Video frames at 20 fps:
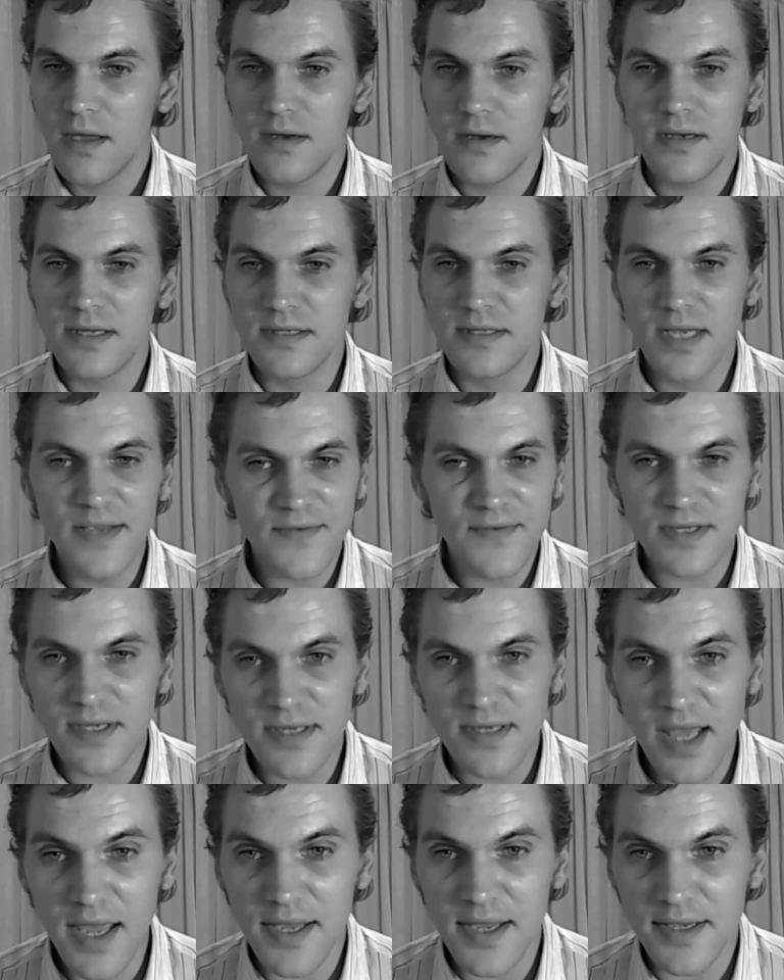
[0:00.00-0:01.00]
And even
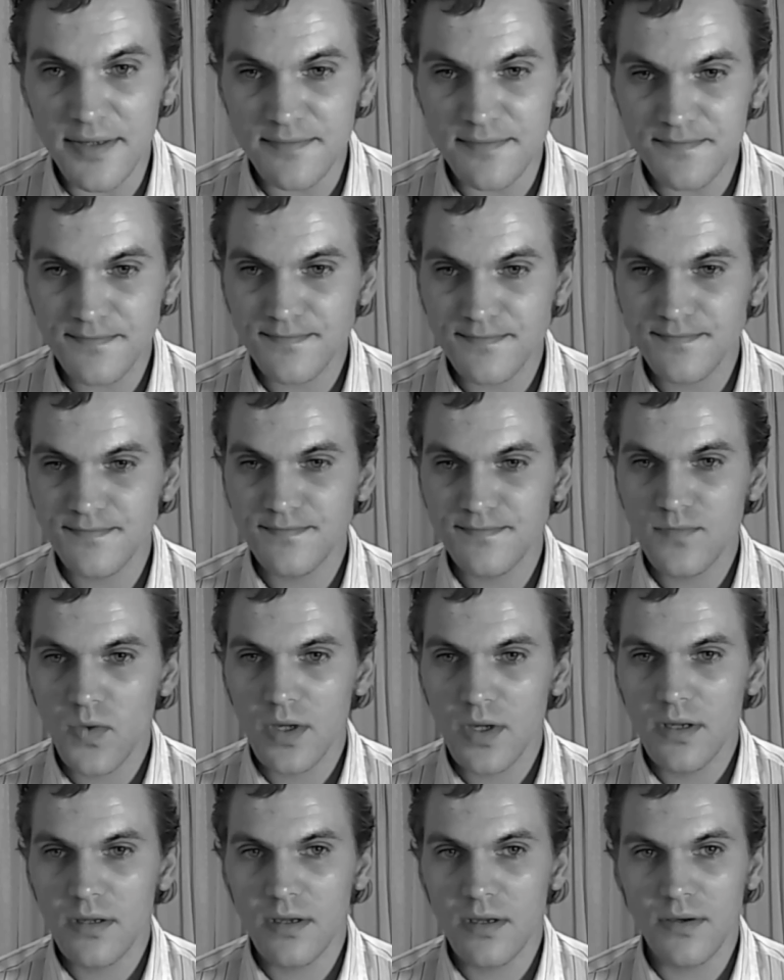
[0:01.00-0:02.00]
today,
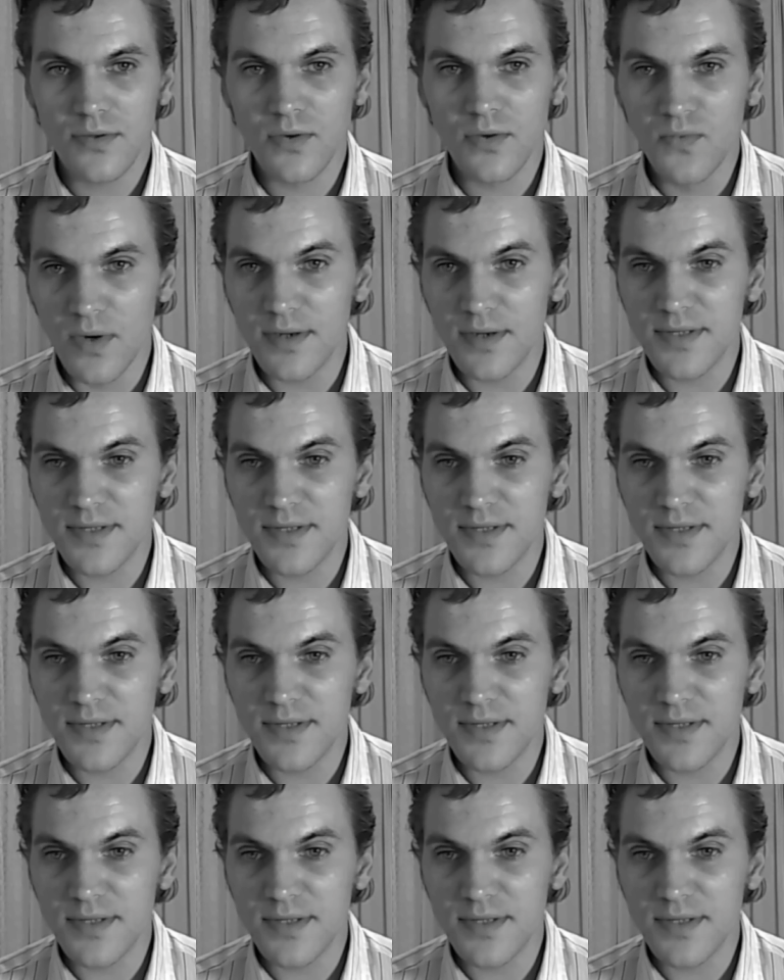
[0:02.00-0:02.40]
you know,